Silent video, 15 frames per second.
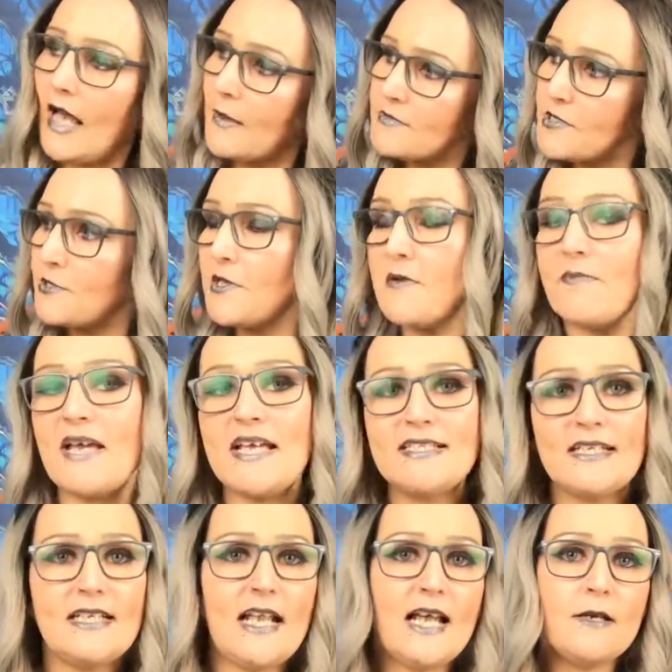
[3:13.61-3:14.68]
Absolutely
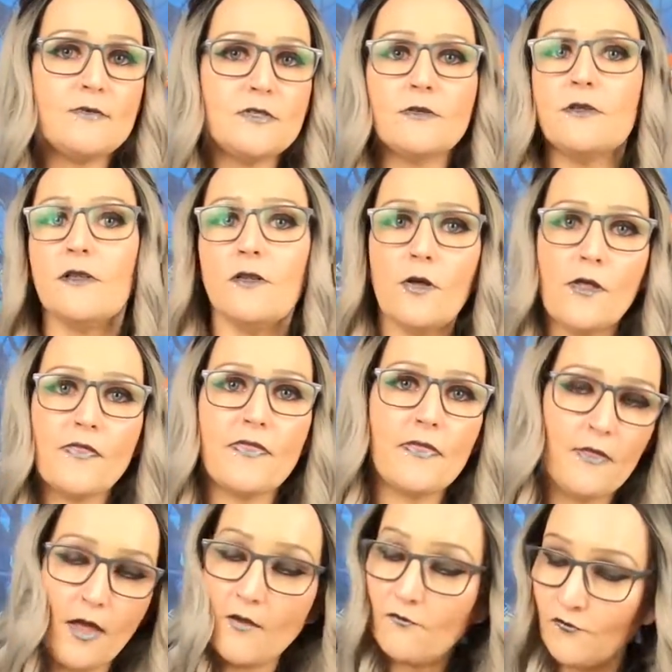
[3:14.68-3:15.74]
amazing. I absolutely love, I